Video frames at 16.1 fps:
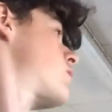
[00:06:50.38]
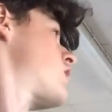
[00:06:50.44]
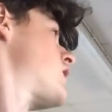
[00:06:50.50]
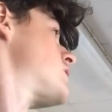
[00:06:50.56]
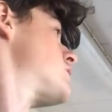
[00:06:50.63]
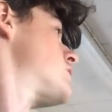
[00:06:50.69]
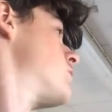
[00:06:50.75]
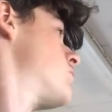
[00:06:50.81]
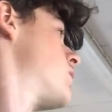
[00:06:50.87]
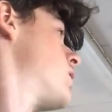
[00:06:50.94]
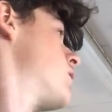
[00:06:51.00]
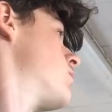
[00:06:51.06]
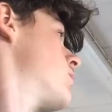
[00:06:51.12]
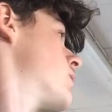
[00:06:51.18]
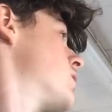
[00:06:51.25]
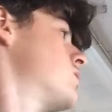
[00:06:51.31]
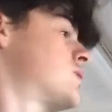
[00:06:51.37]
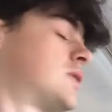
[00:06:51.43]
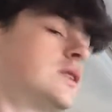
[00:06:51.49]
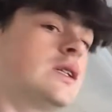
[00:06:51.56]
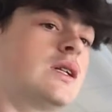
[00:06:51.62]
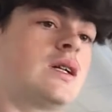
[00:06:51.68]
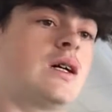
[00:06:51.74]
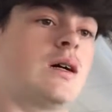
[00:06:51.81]
Fats are burnt
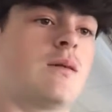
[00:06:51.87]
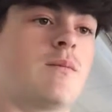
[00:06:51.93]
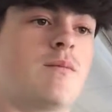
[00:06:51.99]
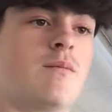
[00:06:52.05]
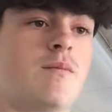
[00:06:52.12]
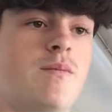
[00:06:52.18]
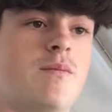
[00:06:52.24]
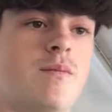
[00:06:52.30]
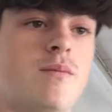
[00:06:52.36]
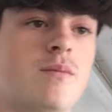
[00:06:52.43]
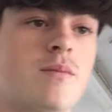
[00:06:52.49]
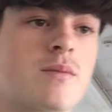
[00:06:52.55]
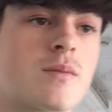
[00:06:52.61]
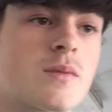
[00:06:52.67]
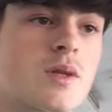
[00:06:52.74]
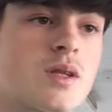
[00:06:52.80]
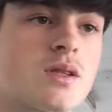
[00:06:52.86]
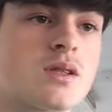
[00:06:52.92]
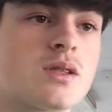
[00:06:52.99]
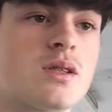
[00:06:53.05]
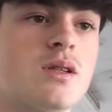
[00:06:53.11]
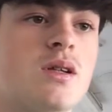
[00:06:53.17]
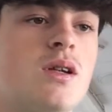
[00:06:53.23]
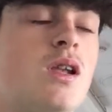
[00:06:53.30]
most in
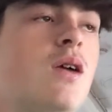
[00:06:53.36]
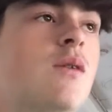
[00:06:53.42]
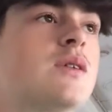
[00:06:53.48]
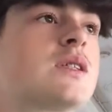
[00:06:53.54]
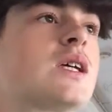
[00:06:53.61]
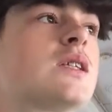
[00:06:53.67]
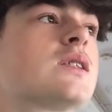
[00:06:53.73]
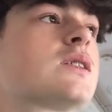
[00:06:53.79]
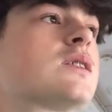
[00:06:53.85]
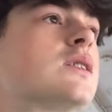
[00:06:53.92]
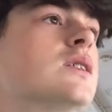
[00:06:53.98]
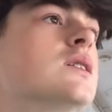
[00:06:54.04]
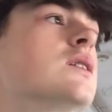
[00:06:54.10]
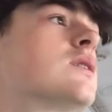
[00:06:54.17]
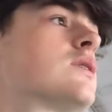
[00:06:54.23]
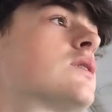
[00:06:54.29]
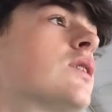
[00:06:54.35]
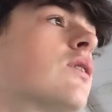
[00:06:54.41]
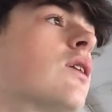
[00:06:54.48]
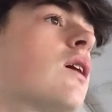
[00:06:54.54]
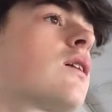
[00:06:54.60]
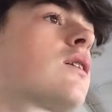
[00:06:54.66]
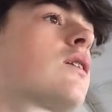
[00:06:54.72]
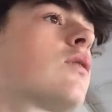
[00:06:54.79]
low intensity, so
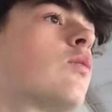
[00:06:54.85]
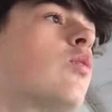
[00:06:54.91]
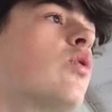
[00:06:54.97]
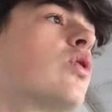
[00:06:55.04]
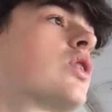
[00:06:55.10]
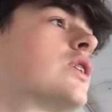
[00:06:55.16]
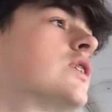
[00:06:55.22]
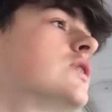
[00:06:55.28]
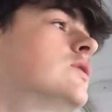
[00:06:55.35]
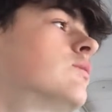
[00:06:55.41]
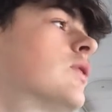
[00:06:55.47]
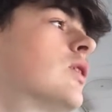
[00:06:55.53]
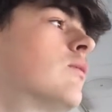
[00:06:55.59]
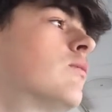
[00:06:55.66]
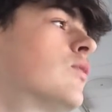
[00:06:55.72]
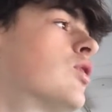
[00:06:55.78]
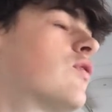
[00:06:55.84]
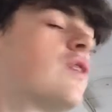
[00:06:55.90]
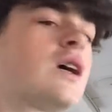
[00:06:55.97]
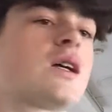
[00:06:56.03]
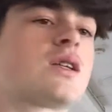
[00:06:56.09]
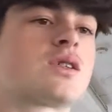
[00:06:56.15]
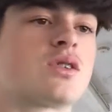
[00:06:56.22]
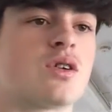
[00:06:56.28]
like walking burn more
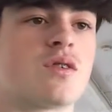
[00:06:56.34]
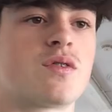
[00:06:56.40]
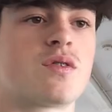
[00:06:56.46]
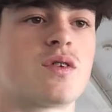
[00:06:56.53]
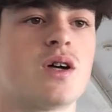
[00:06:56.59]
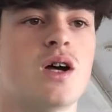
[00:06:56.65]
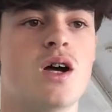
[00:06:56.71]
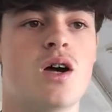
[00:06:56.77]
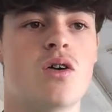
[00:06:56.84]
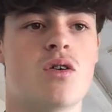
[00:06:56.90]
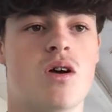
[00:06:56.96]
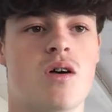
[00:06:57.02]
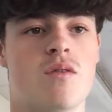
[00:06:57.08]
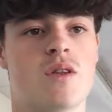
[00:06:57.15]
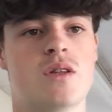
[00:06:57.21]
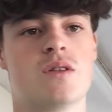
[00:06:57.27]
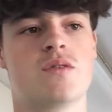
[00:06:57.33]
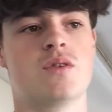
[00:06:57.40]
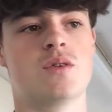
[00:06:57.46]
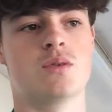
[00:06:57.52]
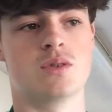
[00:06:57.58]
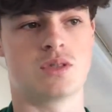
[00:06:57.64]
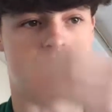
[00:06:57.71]
fats off, rather than if you were